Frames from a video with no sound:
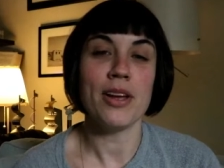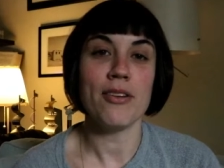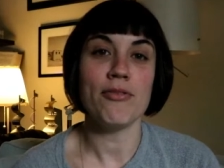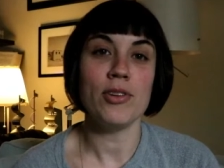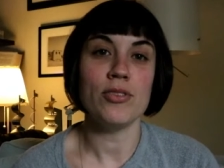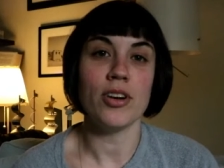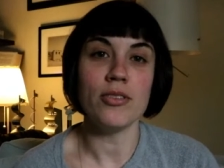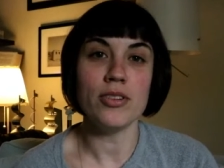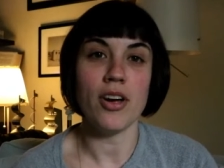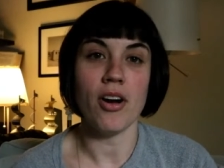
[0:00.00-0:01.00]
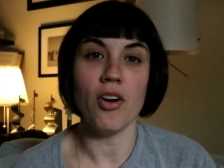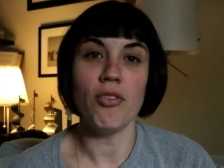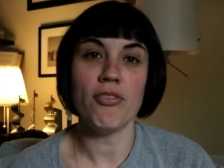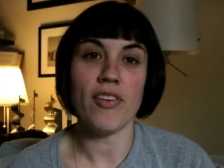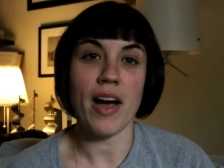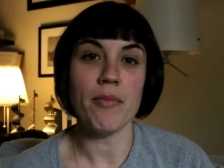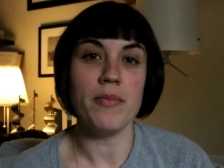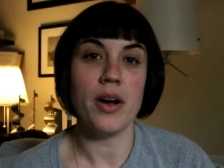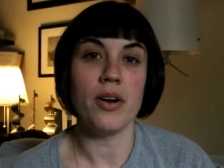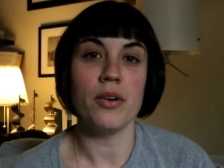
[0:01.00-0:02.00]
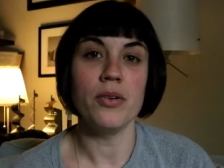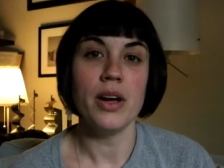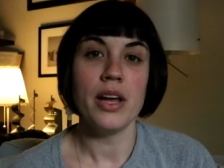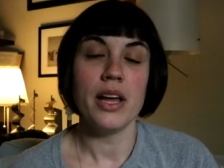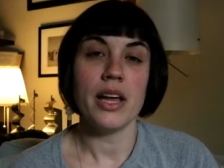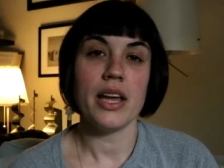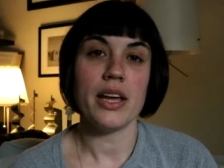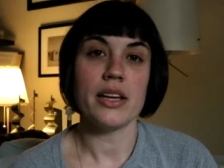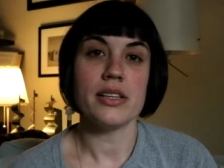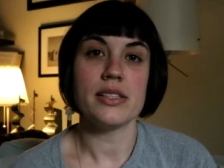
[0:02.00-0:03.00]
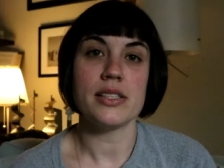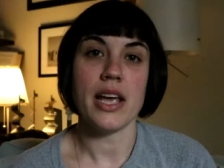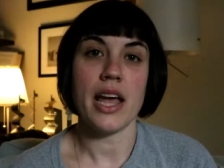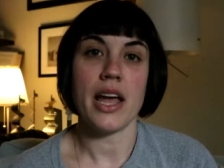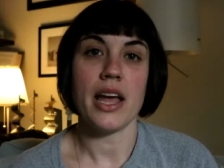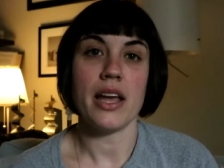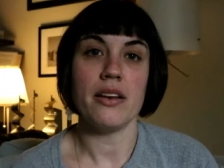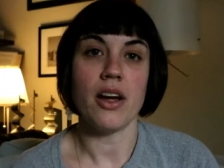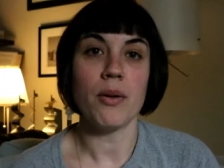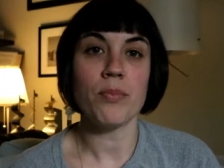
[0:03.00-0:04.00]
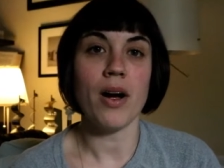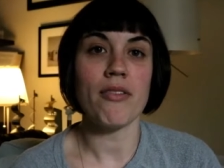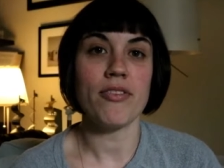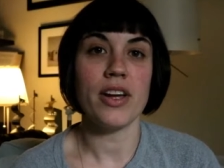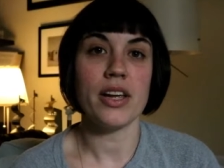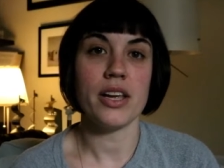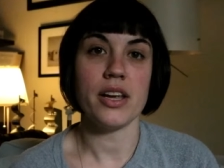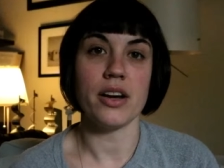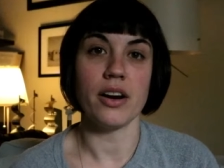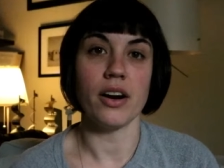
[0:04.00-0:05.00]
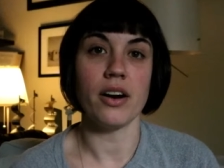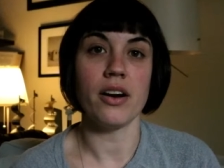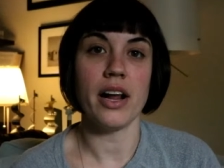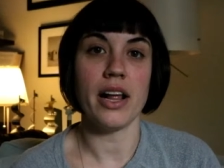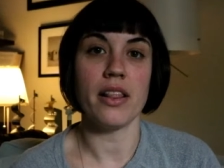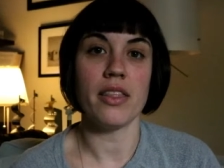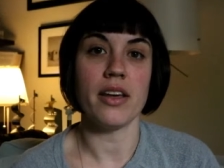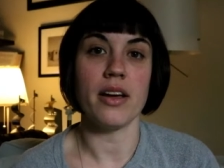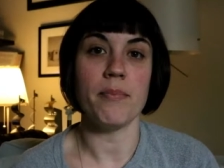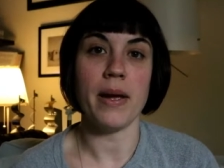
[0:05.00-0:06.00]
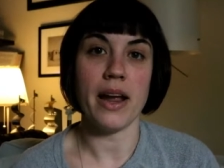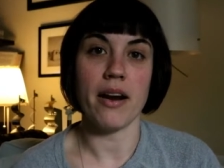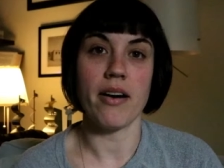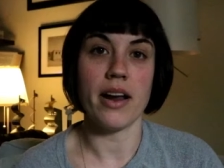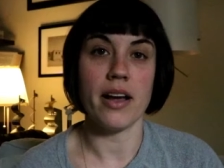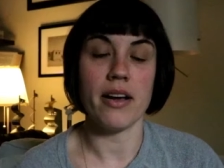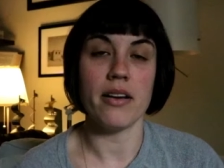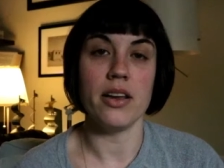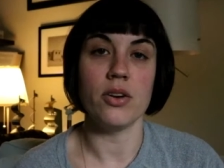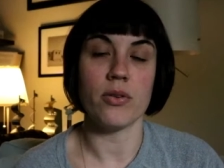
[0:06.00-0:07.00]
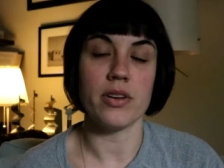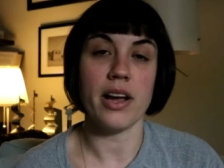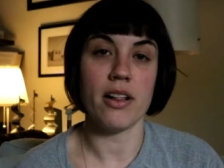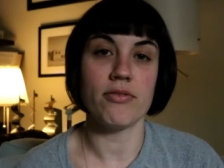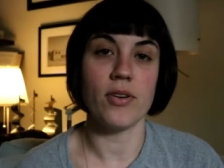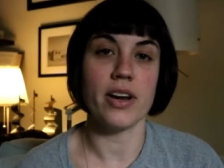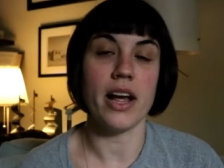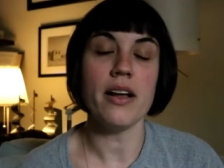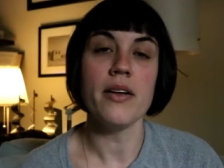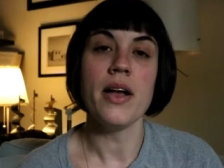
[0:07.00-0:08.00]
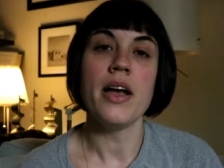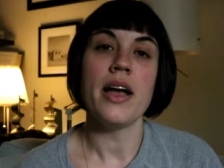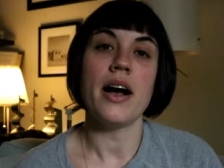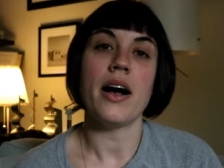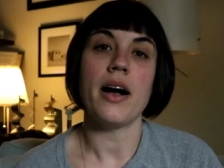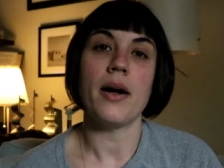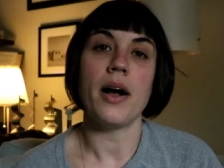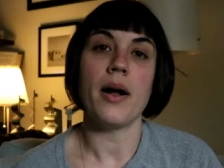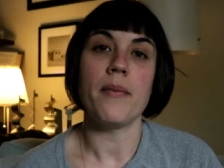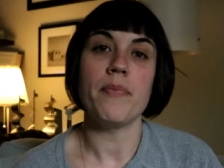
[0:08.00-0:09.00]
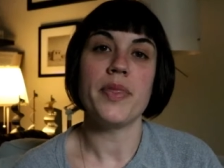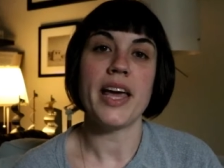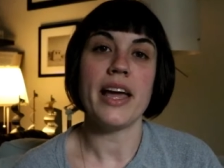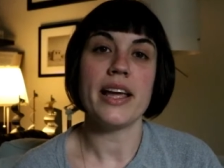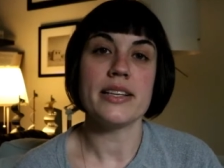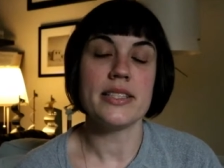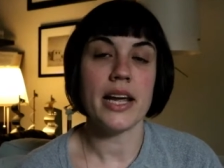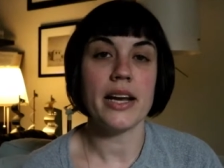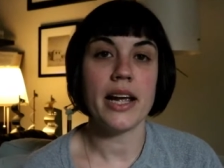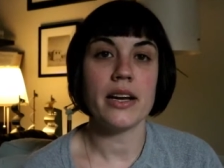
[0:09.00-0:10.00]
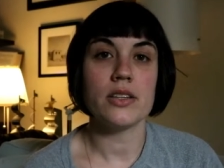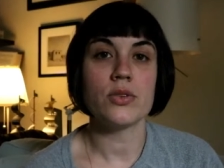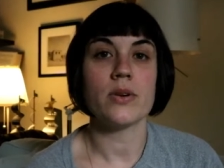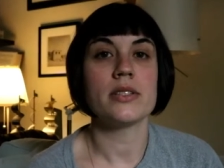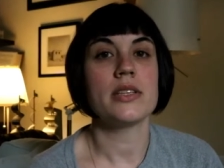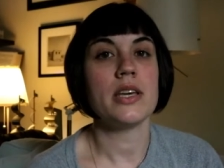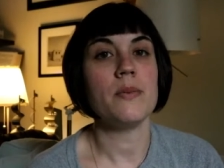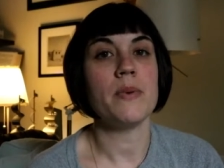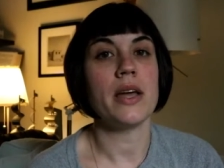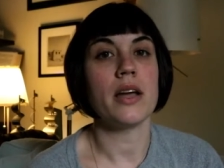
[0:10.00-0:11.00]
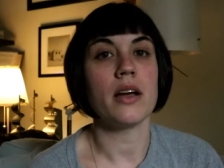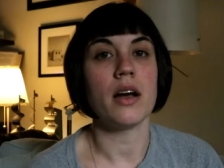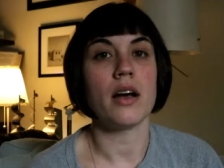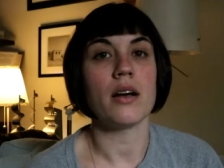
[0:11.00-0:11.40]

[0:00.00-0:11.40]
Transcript: If you don't know, Fabmo is a nonprofit here in the Bay Area in Northern California that is dedicated towards keeping